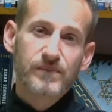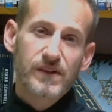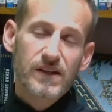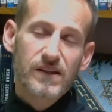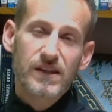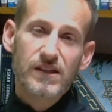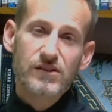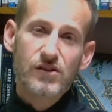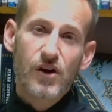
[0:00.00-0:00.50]

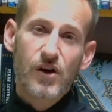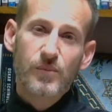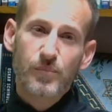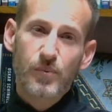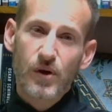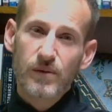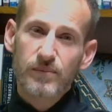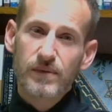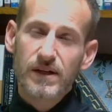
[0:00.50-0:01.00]
these are
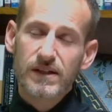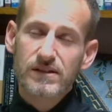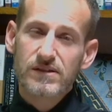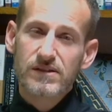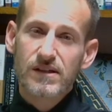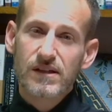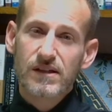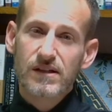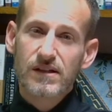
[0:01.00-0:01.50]

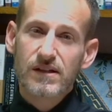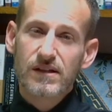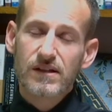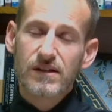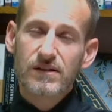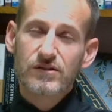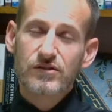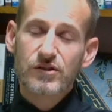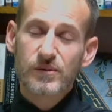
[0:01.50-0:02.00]
appointments
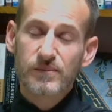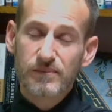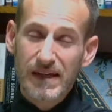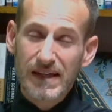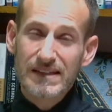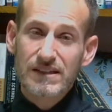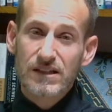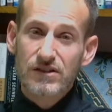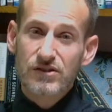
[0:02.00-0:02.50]
to
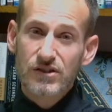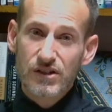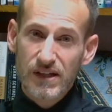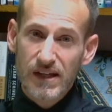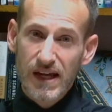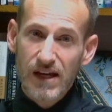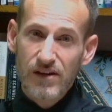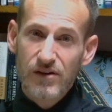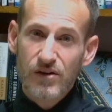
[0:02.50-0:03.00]
meet
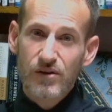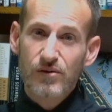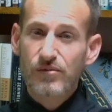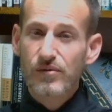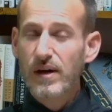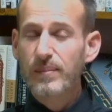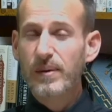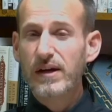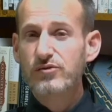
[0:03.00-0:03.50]
together.
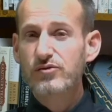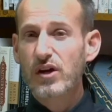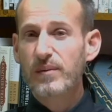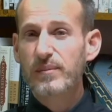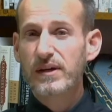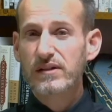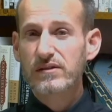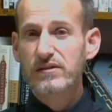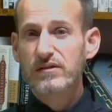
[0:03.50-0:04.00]
Rabbi
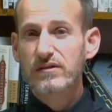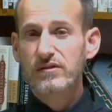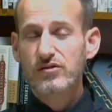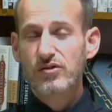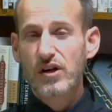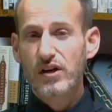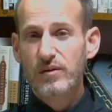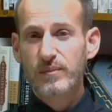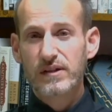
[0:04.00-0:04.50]

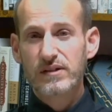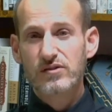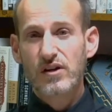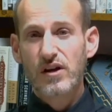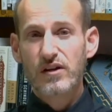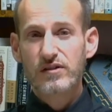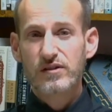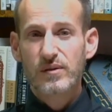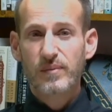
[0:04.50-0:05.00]
Trugman
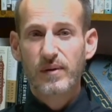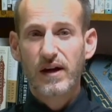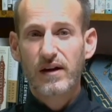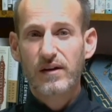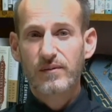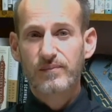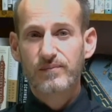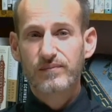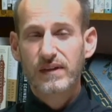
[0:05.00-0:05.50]
talks
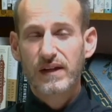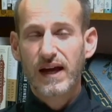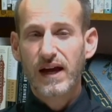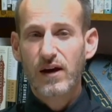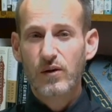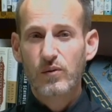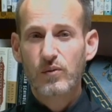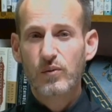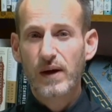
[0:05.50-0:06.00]
about
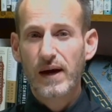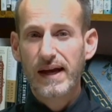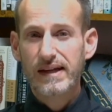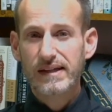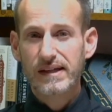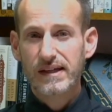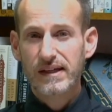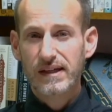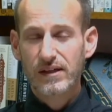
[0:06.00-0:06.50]
how
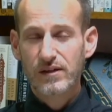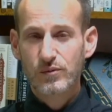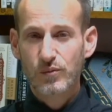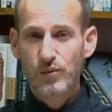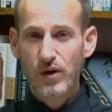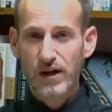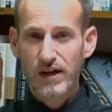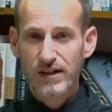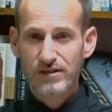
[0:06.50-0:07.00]
weighty it
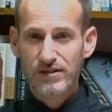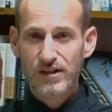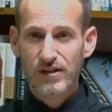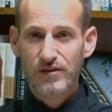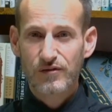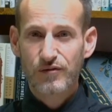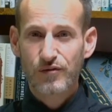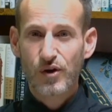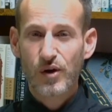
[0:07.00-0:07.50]
was
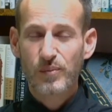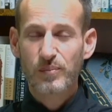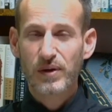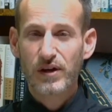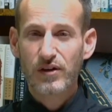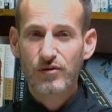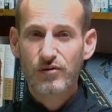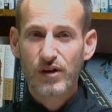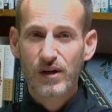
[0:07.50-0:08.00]
for a
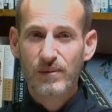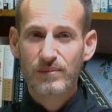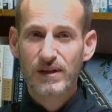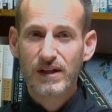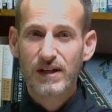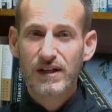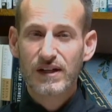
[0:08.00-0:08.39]
pilgrim